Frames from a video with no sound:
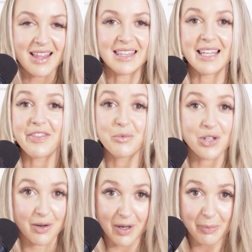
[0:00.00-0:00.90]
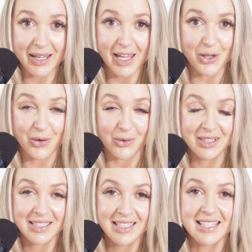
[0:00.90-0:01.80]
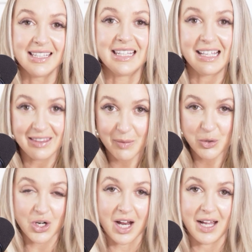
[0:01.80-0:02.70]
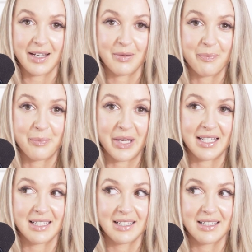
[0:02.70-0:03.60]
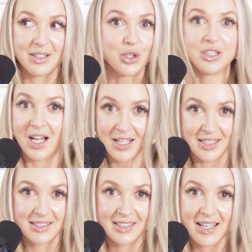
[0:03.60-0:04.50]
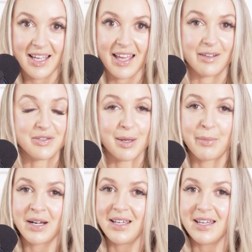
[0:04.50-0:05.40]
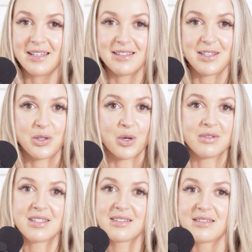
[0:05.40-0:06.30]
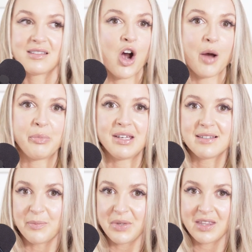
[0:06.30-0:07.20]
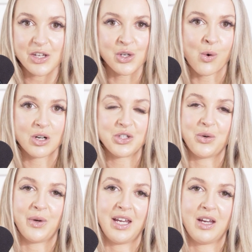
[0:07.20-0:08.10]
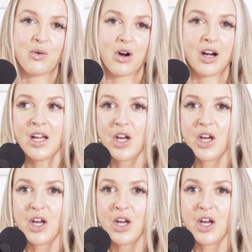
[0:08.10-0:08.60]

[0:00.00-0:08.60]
try to replicate you. Let them try, but good luck. And if somebody is, copying something that you're doing, or